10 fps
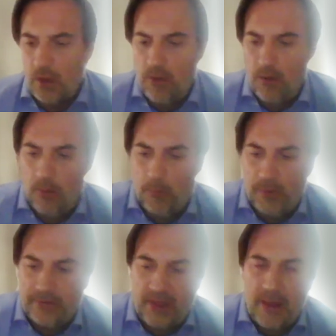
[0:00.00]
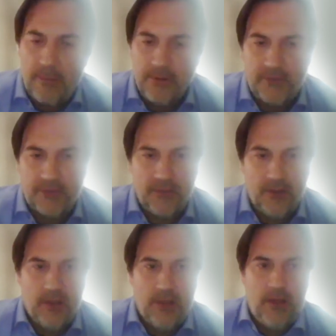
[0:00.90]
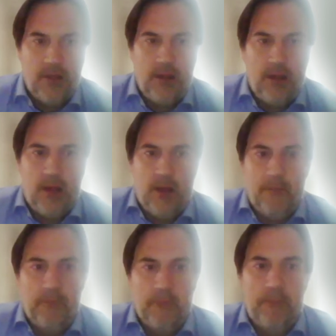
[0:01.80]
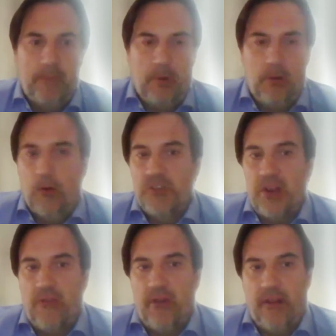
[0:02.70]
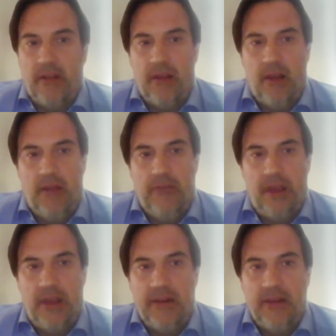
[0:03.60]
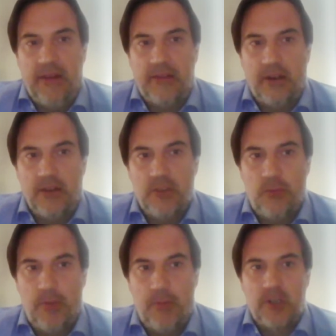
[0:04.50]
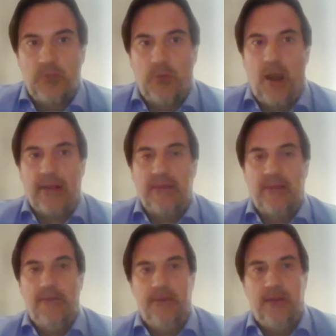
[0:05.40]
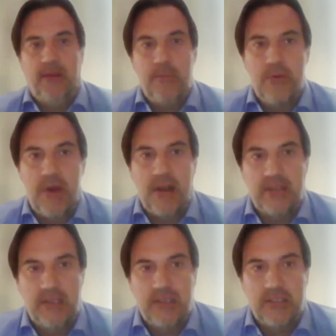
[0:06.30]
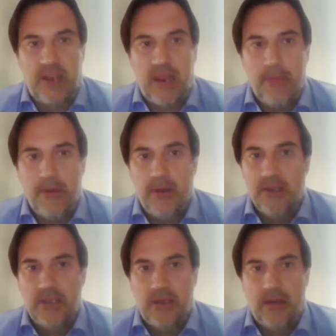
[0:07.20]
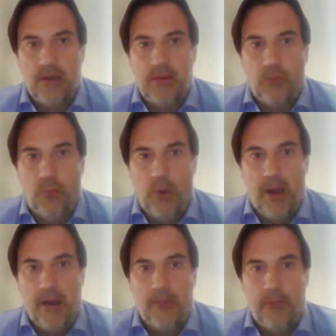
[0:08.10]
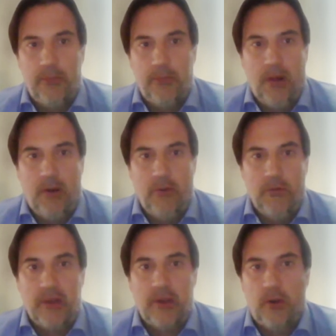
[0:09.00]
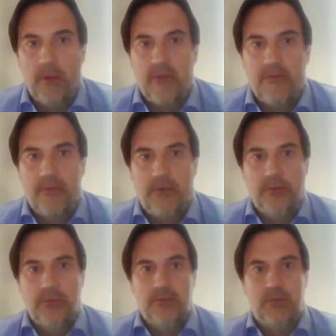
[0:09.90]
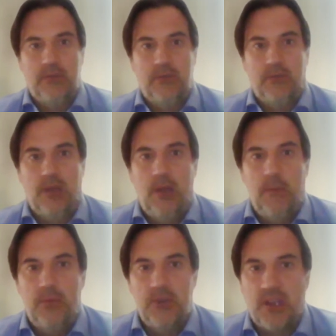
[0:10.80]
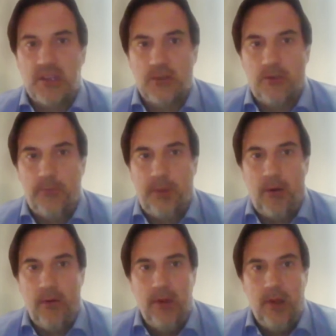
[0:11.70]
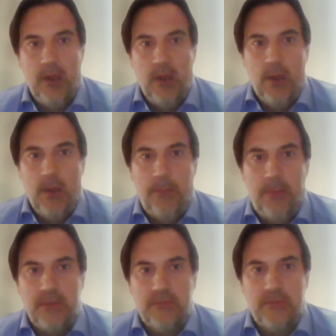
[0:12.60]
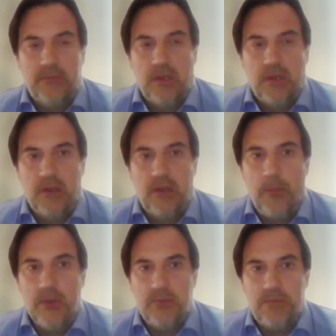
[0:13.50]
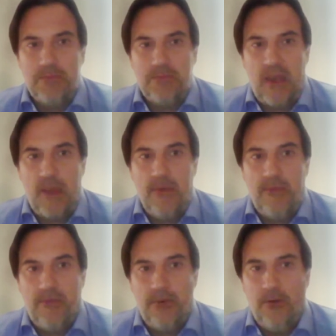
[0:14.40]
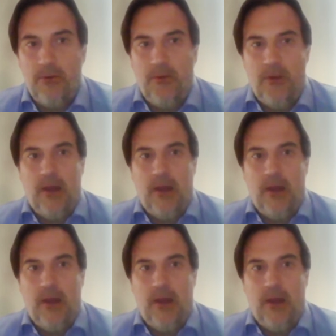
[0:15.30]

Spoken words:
with neighbors, or generally the idea that Turkey should be much more active and embrace its neighbors and work on the economic front and project soft power. But that was there before.